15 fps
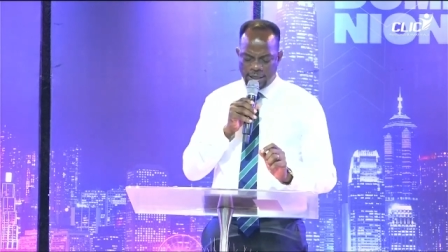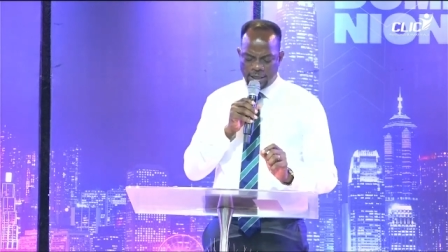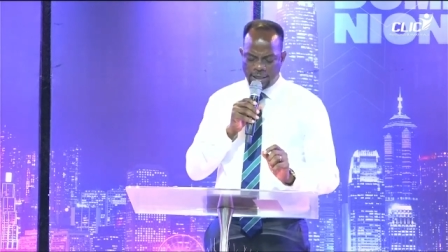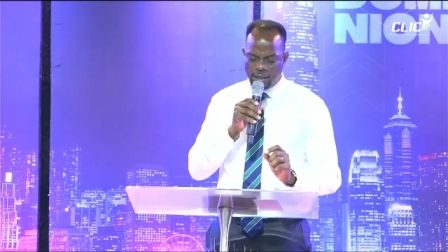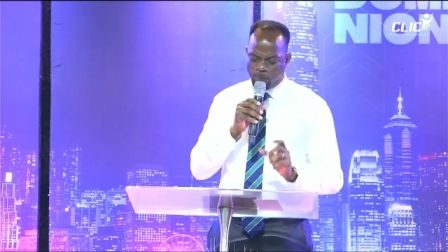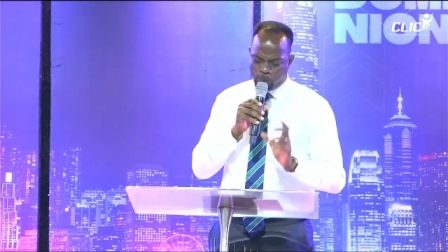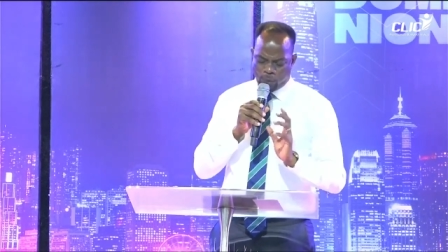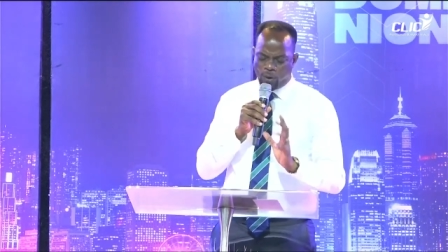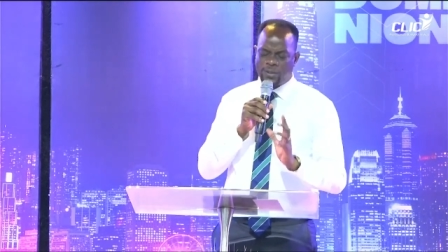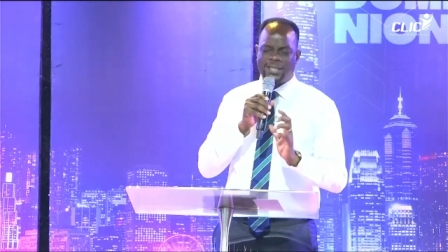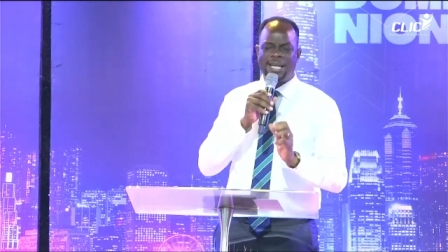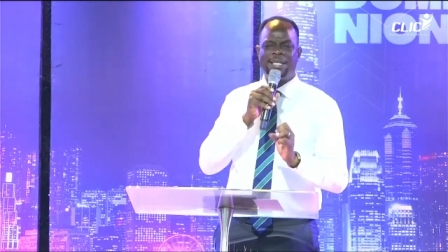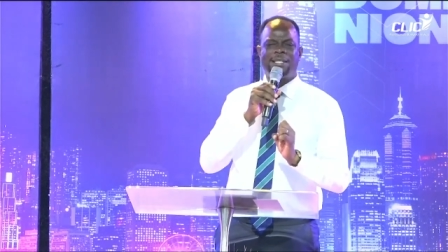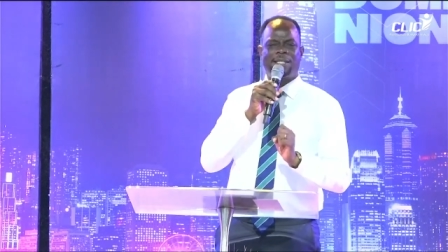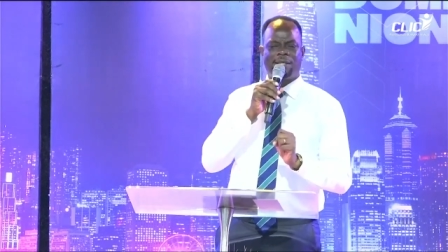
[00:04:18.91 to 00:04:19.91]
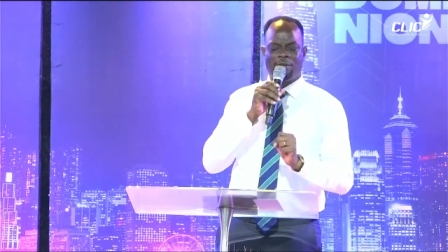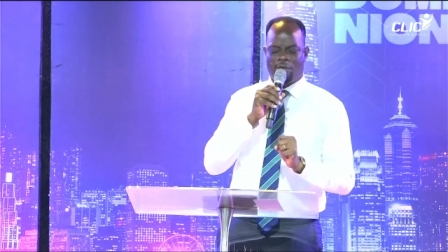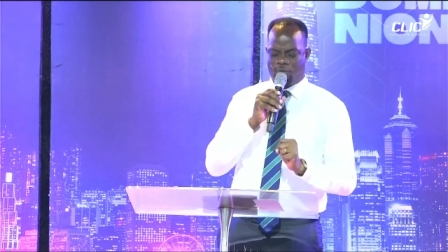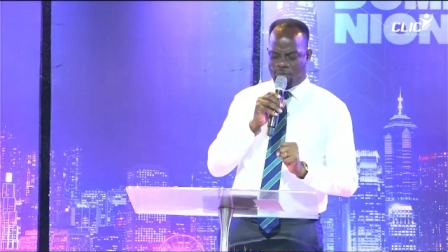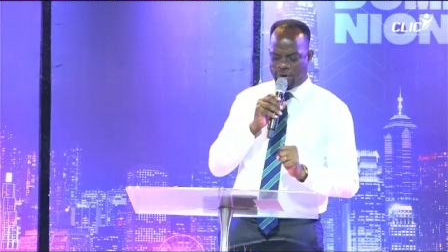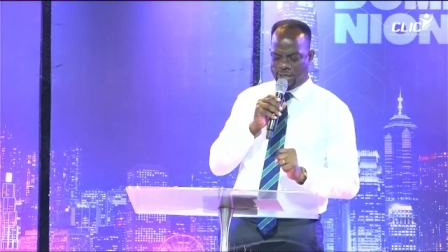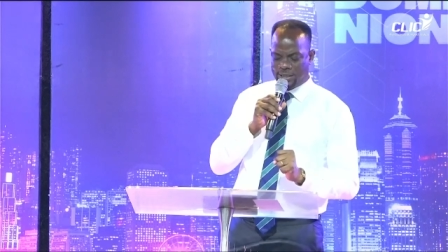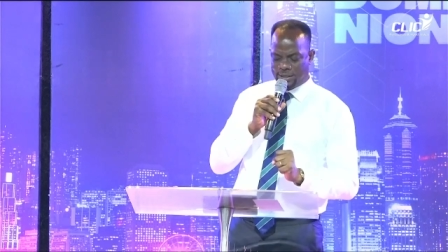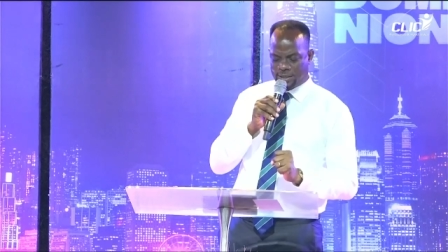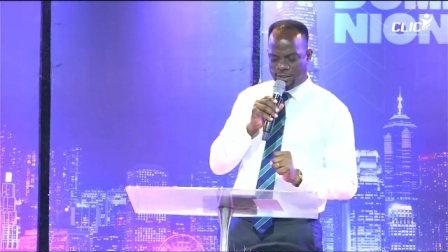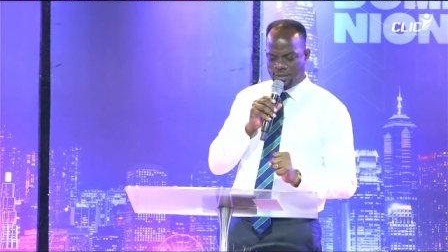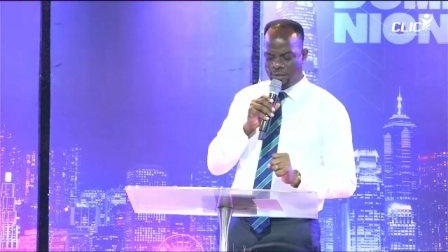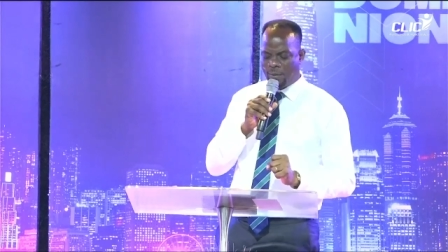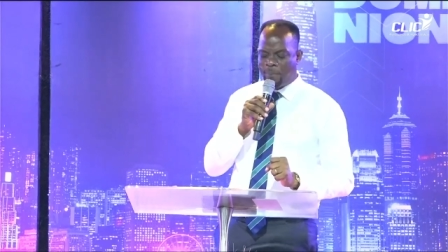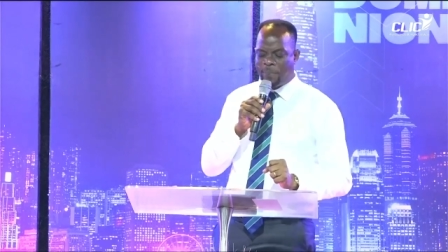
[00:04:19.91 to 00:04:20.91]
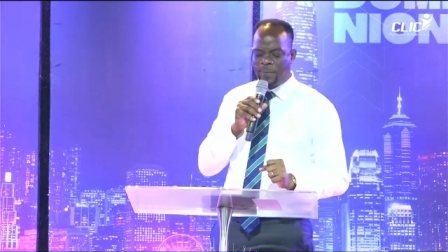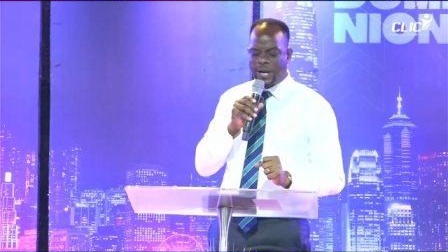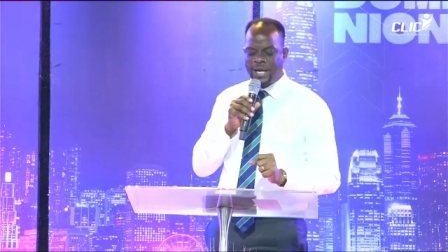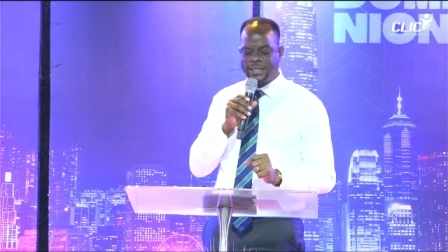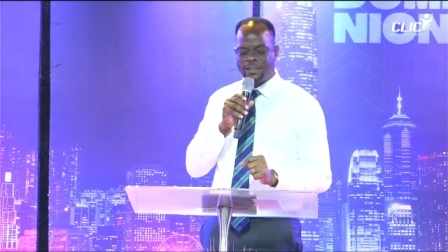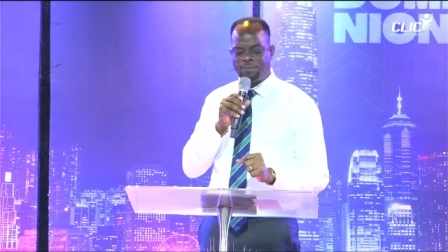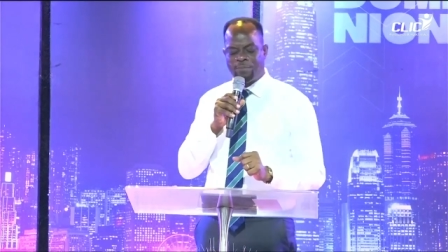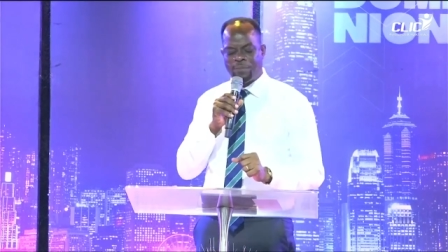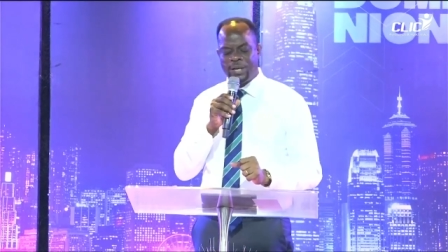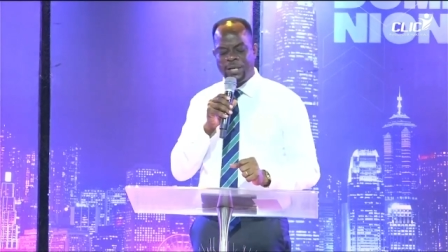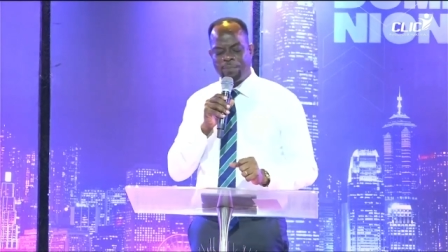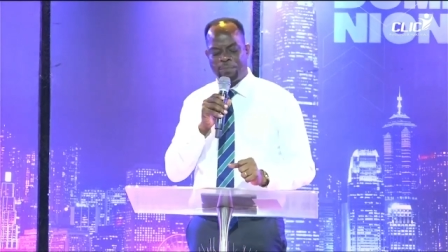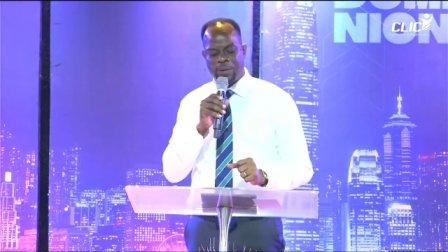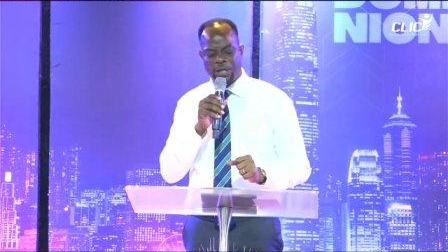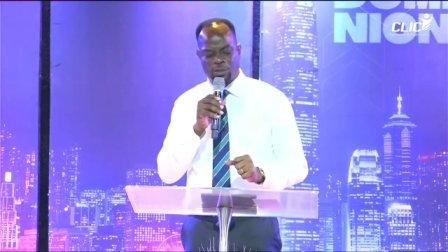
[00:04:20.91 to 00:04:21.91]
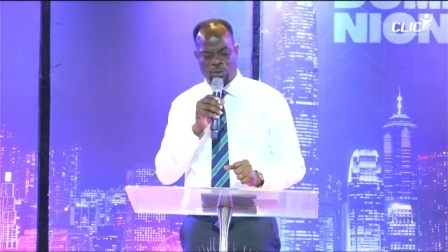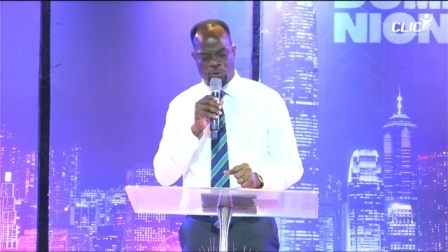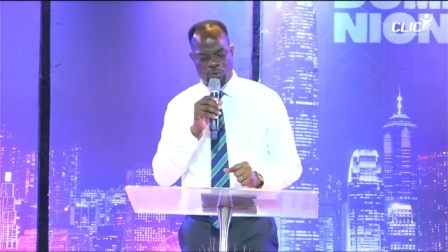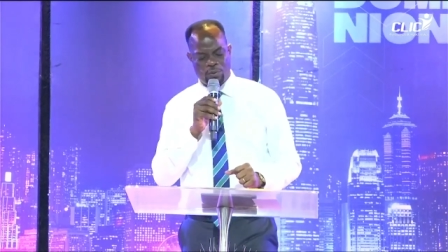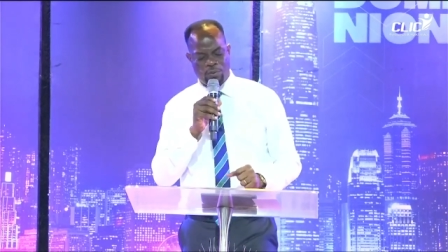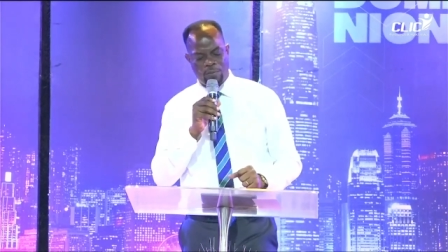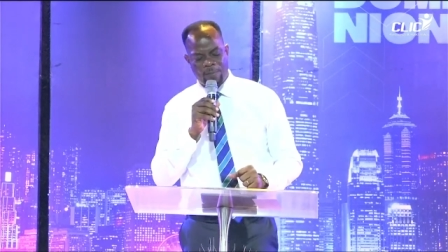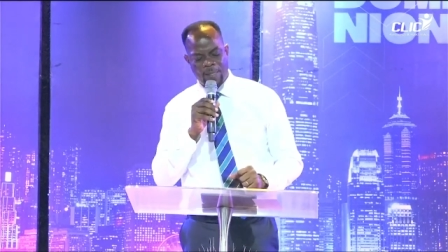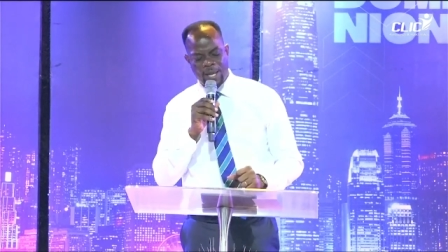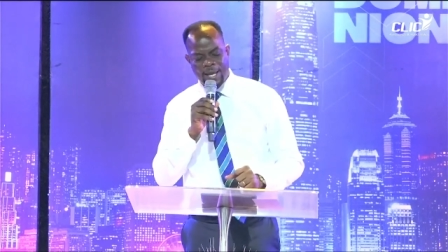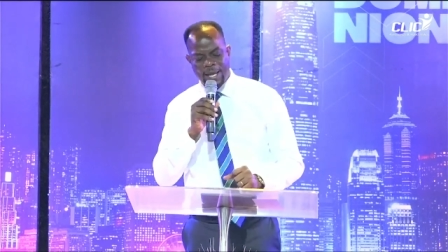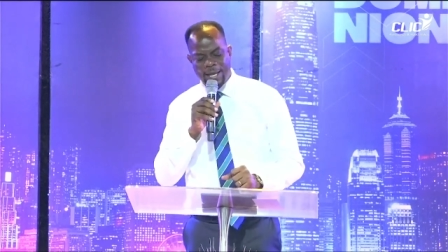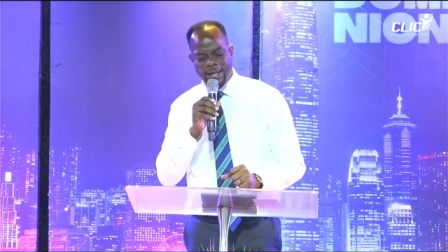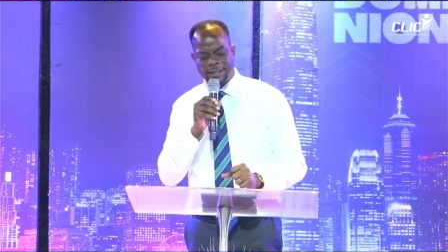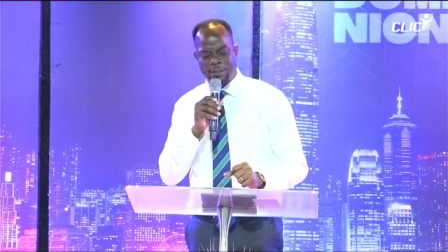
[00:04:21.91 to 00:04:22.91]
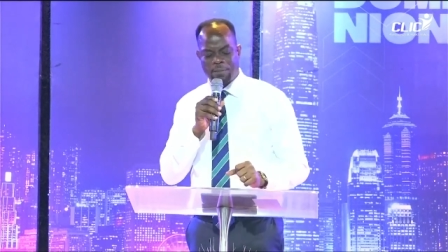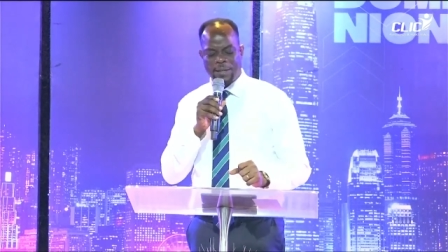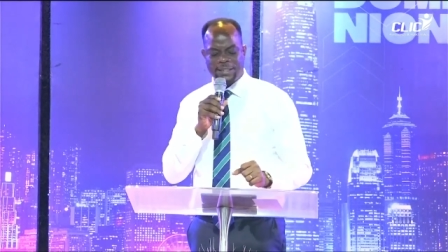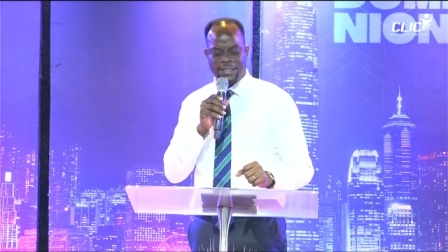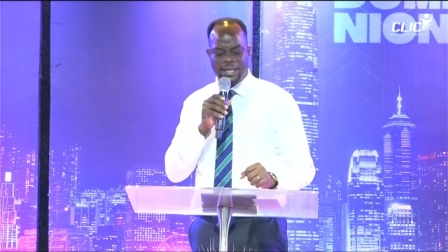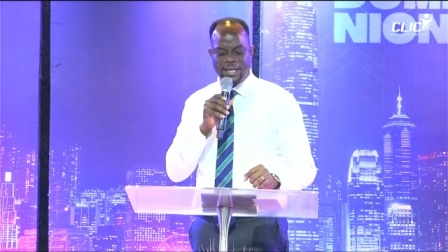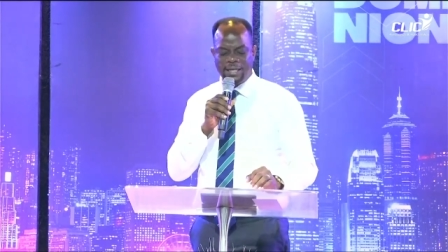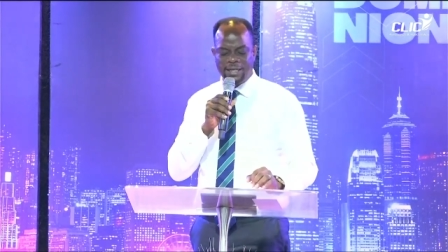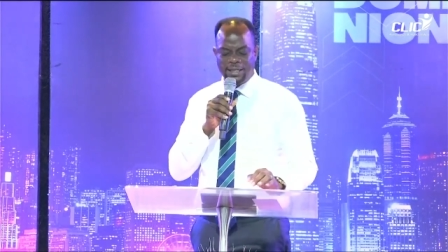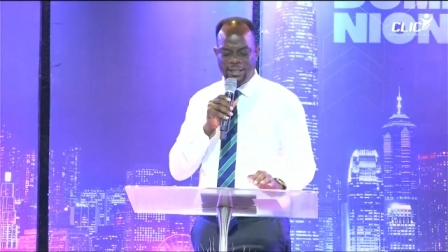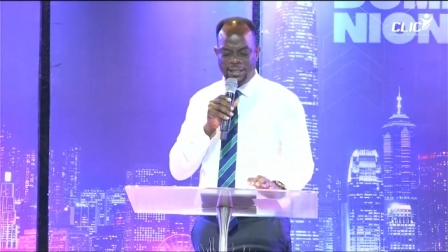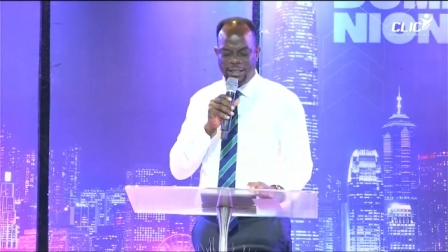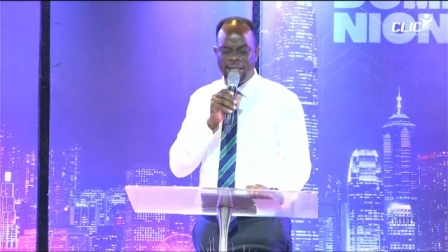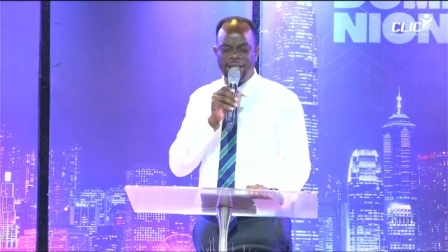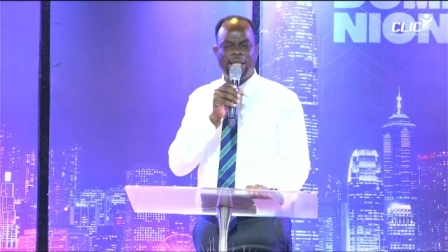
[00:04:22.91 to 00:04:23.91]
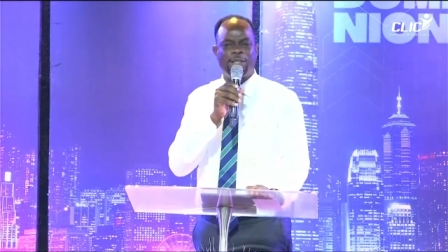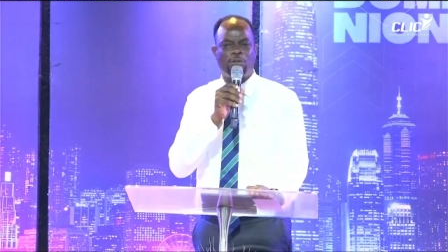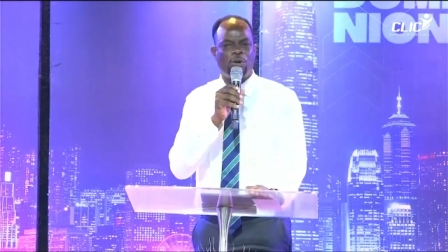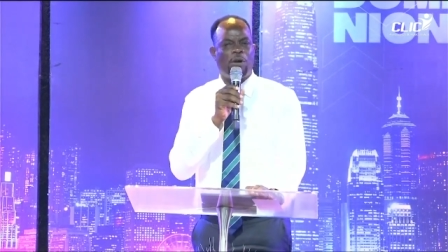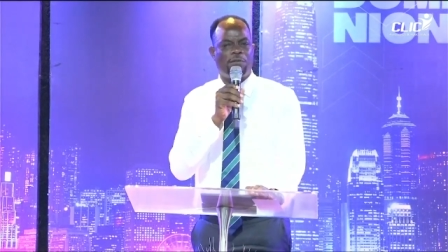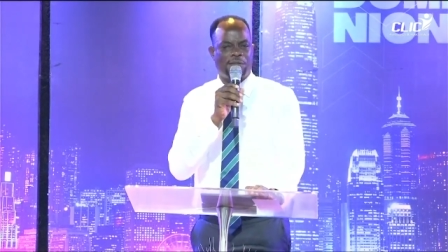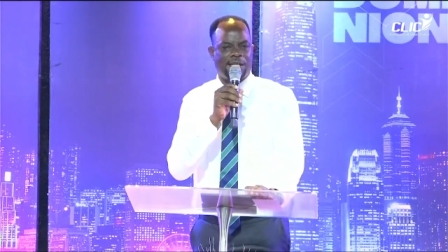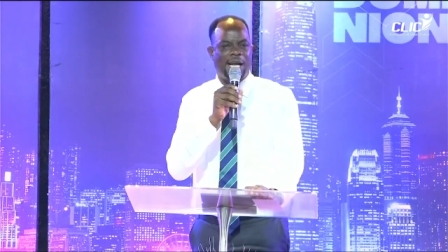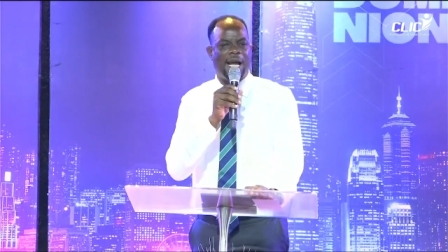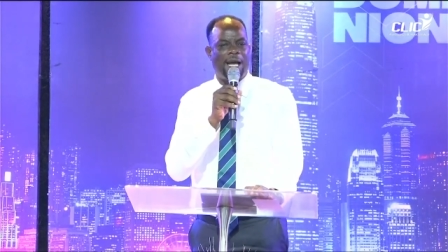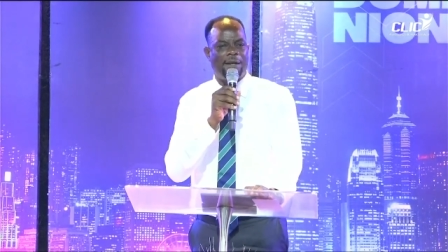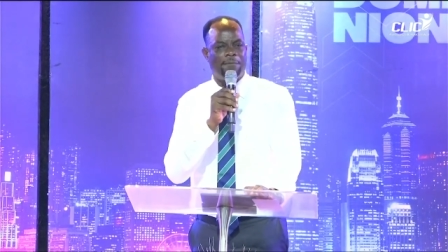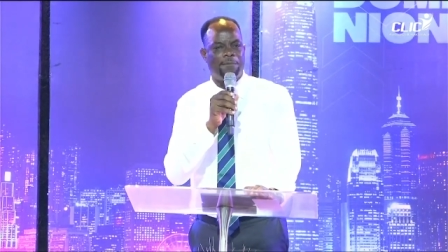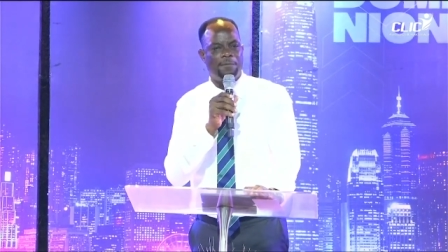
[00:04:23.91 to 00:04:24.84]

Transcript: the potency of praise. Praise bring breakthrough, especially in a tough time.